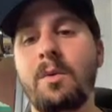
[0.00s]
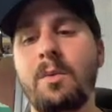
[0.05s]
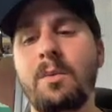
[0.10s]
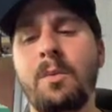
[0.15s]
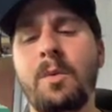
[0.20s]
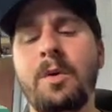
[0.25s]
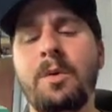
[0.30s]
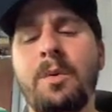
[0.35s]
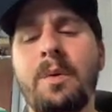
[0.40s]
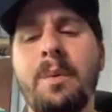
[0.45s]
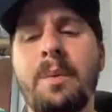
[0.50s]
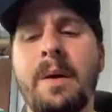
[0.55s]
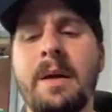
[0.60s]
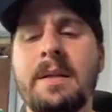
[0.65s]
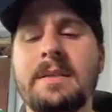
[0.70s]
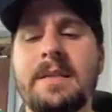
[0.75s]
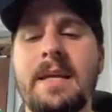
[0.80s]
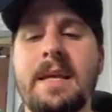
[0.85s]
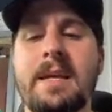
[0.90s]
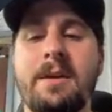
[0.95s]
and what do we want
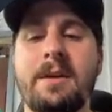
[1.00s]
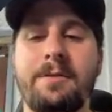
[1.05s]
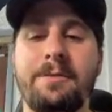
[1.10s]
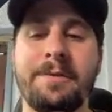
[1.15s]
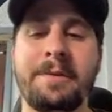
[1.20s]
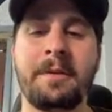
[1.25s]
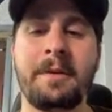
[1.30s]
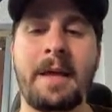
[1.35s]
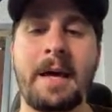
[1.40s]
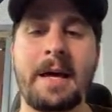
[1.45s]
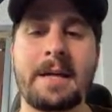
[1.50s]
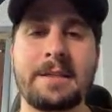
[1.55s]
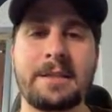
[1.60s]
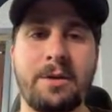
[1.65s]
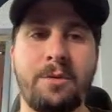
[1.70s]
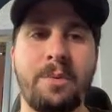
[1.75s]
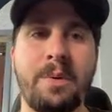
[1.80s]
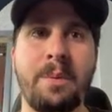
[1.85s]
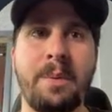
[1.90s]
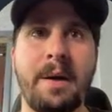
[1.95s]
to say here for the
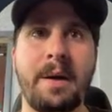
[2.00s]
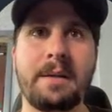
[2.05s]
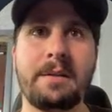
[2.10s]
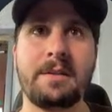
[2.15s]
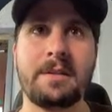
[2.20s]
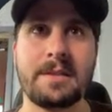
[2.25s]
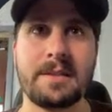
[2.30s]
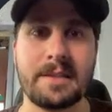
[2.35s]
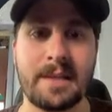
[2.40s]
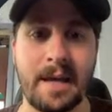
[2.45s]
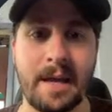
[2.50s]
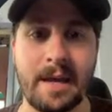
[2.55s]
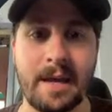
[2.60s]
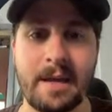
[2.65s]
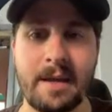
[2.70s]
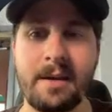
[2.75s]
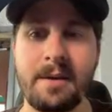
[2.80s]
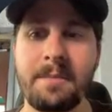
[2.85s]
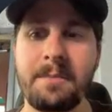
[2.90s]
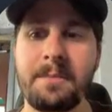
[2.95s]
logic? We want to
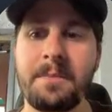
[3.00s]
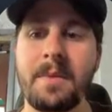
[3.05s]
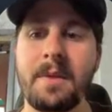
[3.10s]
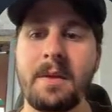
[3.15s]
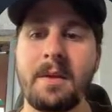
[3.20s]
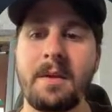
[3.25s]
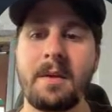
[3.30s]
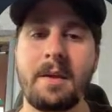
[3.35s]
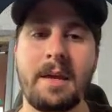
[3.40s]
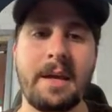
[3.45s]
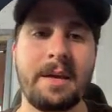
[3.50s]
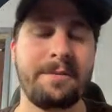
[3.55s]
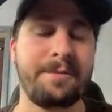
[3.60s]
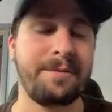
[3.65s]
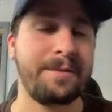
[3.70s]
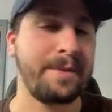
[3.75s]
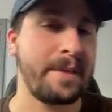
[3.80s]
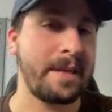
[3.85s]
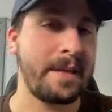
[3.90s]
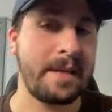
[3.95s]
say
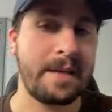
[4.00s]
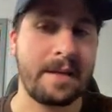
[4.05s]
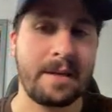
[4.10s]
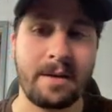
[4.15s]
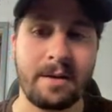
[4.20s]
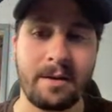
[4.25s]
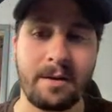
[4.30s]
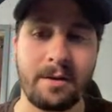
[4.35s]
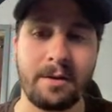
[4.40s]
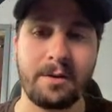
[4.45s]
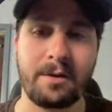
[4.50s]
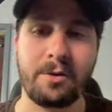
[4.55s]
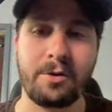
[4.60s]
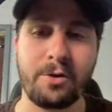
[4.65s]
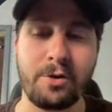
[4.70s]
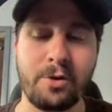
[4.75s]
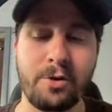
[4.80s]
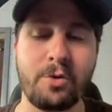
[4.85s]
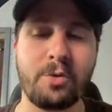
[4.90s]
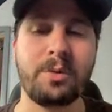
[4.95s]
if the
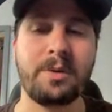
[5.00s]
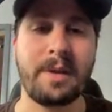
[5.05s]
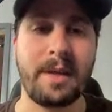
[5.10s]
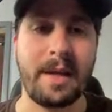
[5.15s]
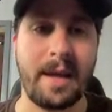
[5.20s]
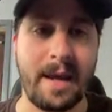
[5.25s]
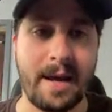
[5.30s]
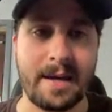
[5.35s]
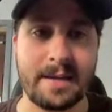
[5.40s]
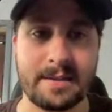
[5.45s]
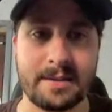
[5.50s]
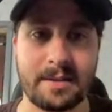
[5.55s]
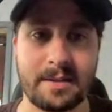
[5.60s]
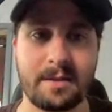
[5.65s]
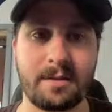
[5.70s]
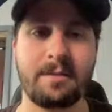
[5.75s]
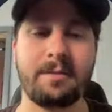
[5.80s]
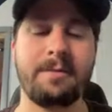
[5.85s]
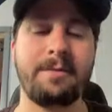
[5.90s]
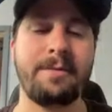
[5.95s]
new task
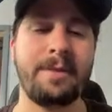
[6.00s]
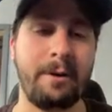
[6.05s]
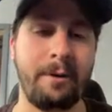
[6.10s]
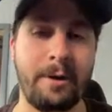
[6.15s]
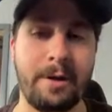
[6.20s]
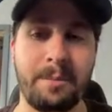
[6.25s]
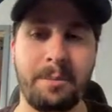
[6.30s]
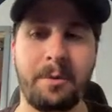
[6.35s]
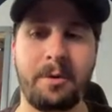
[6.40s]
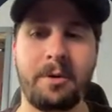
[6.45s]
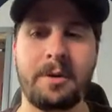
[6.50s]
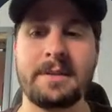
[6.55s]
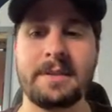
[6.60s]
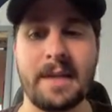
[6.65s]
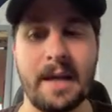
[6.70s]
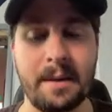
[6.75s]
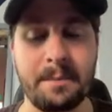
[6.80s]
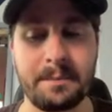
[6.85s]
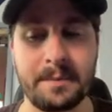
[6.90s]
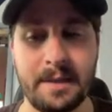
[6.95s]
variable
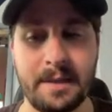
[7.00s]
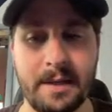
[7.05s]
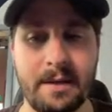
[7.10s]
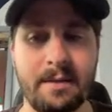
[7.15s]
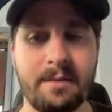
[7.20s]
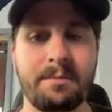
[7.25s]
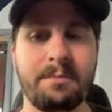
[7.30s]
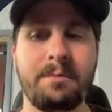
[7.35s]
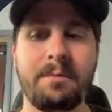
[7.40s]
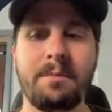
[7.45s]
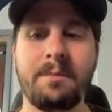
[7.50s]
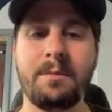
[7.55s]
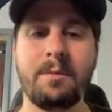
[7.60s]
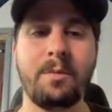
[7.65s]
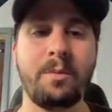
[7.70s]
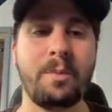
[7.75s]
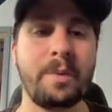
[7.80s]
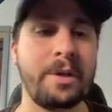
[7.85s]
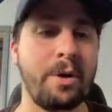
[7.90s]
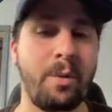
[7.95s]
is empty,
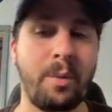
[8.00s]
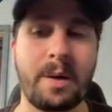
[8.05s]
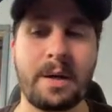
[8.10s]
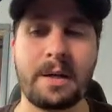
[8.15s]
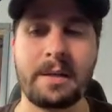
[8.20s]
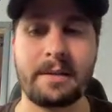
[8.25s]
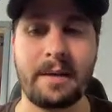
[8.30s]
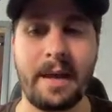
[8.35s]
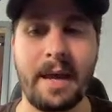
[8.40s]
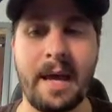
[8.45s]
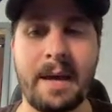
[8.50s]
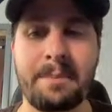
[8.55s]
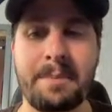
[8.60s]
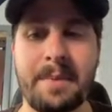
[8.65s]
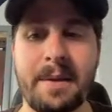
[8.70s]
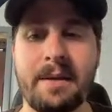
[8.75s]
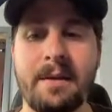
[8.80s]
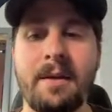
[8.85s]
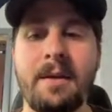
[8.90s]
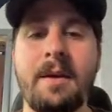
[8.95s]
we don't want it to
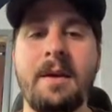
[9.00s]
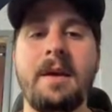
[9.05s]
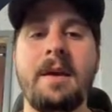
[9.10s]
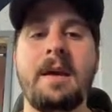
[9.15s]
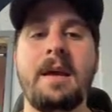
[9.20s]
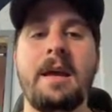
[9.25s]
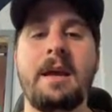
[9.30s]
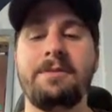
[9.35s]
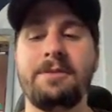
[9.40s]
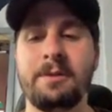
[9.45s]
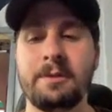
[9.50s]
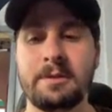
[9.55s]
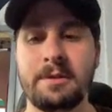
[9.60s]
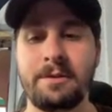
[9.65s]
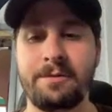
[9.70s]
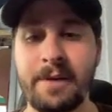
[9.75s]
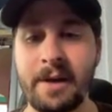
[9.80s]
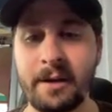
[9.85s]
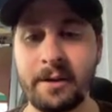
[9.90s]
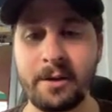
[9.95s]
happen. If there's
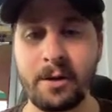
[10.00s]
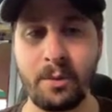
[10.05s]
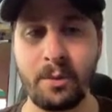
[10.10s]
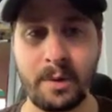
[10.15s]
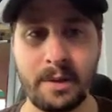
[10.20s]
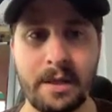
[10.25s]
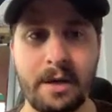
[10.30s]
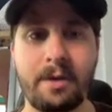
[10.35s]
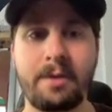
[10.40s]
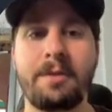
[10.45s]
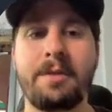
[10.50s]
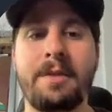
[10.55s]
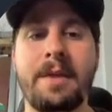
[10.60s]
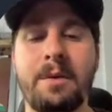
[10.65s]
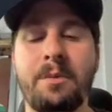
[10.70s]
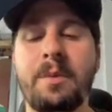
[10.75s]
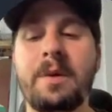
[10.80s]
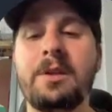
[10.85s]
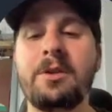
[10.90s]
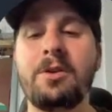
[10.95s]
a value in there,
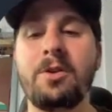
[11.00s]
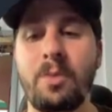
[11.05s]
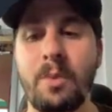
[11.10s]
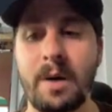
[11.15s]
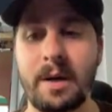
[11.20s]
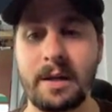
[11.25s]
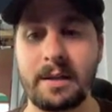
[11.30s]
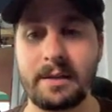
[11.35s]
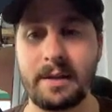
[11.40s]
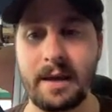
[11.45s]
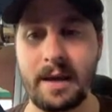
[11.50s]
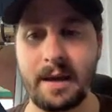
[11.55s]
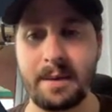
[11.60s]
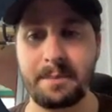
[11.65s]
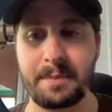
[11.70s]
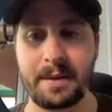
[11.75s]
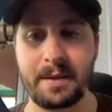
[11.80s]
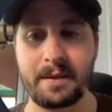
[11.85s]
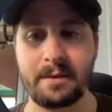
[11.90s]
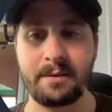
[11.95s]
then we do want it to
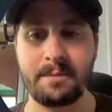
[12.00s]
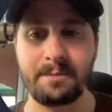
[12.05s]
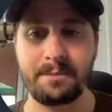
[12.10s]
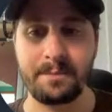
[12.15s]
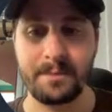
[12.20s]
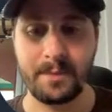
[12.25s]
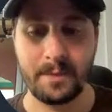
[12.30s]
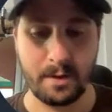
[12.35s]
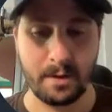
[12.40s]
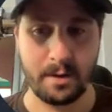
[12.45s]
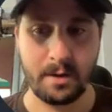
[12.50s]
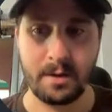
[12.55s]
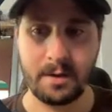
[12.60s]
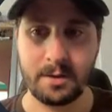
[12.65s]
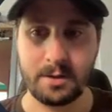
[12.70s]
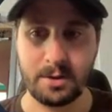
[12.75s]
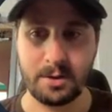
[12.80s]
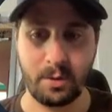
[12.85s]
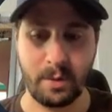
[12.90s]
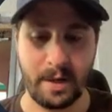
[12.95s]
happen.
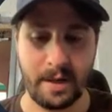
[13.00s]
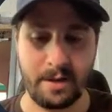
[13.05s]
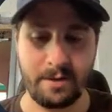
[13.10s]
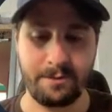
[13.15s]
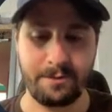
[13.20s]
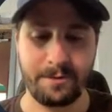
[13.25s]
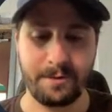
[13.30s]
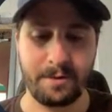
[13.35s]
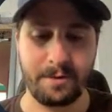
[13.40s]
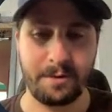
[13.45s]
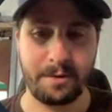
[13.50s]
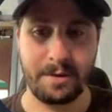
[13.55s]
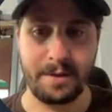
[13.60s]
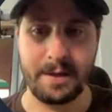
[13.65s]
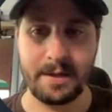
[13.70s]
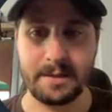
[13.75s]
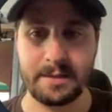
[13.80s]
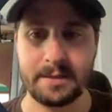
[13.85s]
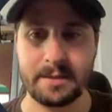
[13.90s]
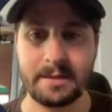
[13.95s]
So if
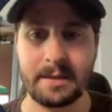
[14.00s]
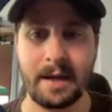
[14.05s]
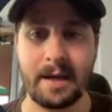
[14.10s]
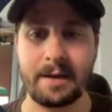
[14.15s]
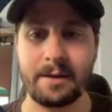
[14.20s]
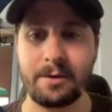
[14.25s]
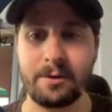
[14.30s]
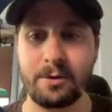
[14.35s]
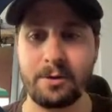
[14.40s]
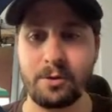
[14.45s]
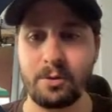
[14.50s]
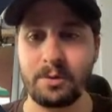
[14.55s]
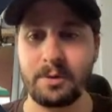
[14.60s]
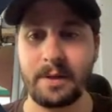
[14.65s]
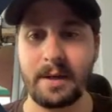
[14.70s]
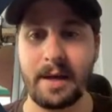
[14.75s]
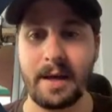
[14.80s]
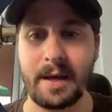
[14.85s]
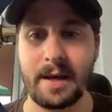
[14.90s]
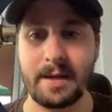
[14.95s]
this dot new
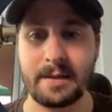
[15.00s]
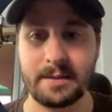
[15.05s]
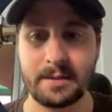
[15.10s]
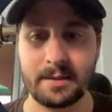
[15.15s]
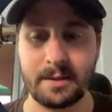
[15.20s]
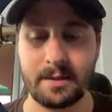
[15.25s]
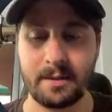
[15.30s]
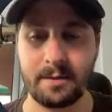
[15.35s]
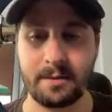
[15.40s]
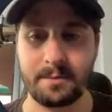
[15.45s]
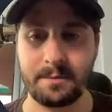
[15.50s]
task,